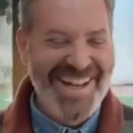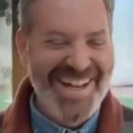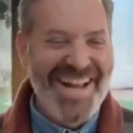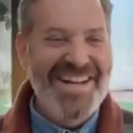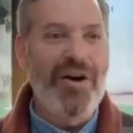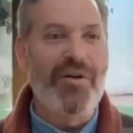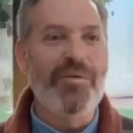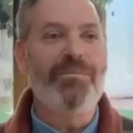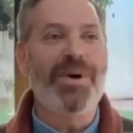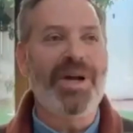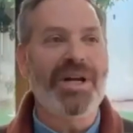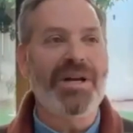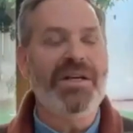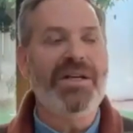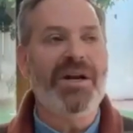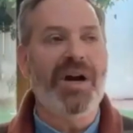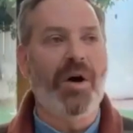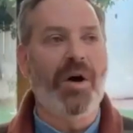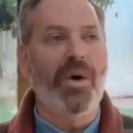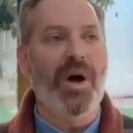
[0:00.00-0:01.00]
No, but you
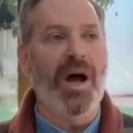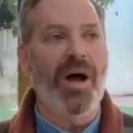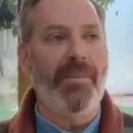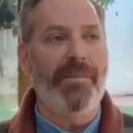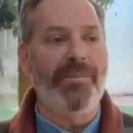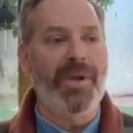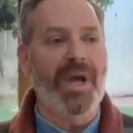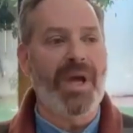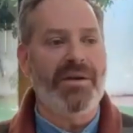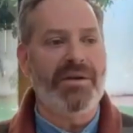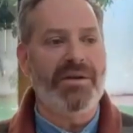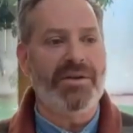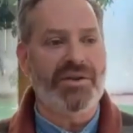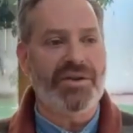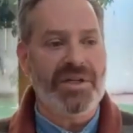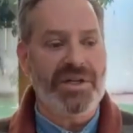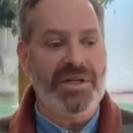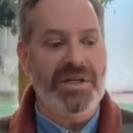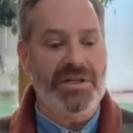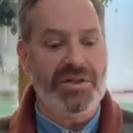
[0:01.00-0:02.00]
know,
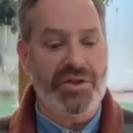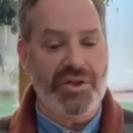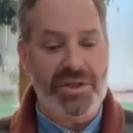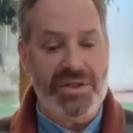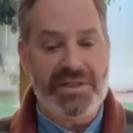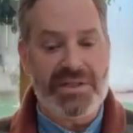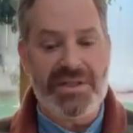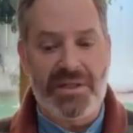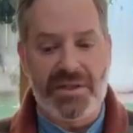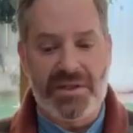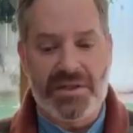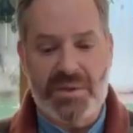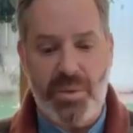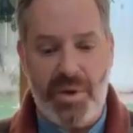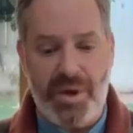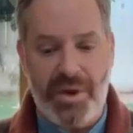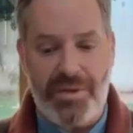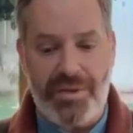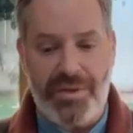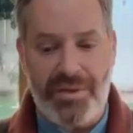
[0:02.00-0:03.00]
she deals
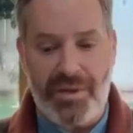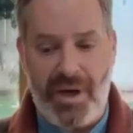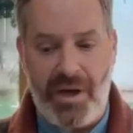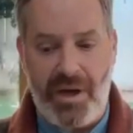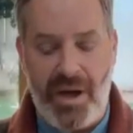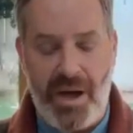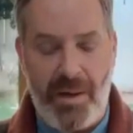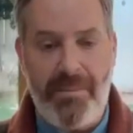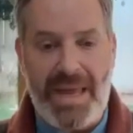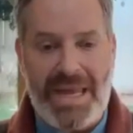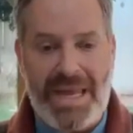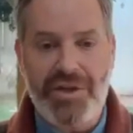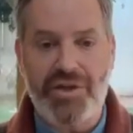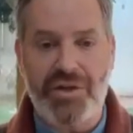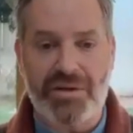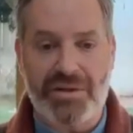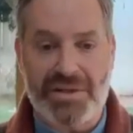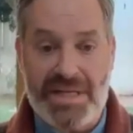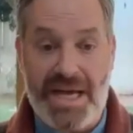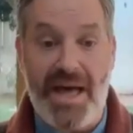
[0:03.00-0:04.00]
with a major
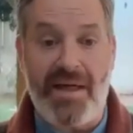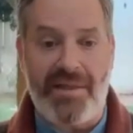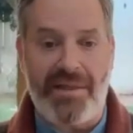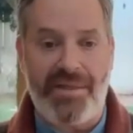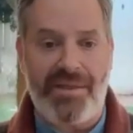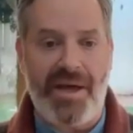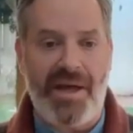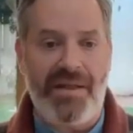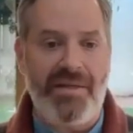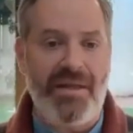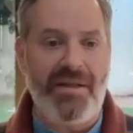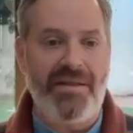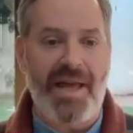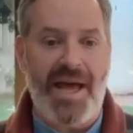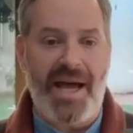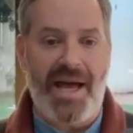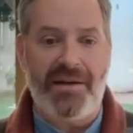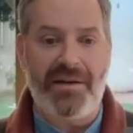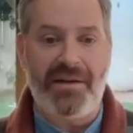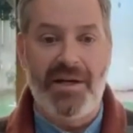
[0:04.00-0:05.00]
death, and then
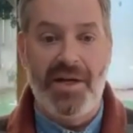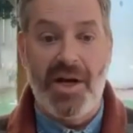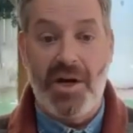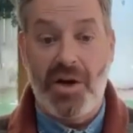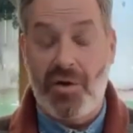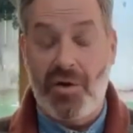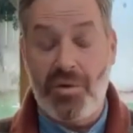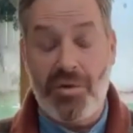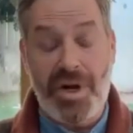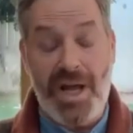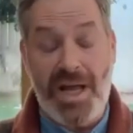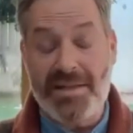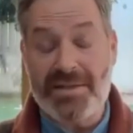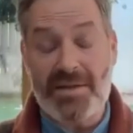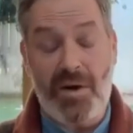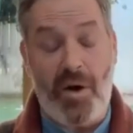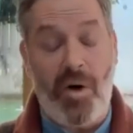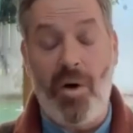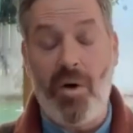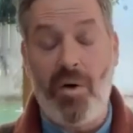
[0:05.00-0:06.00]
that creates a
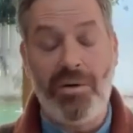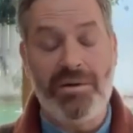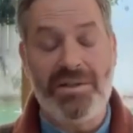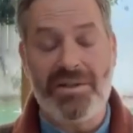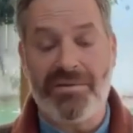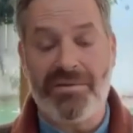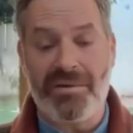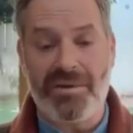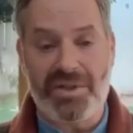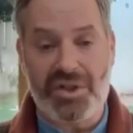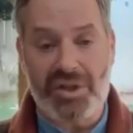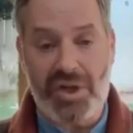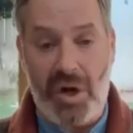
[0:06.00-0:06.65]
whole different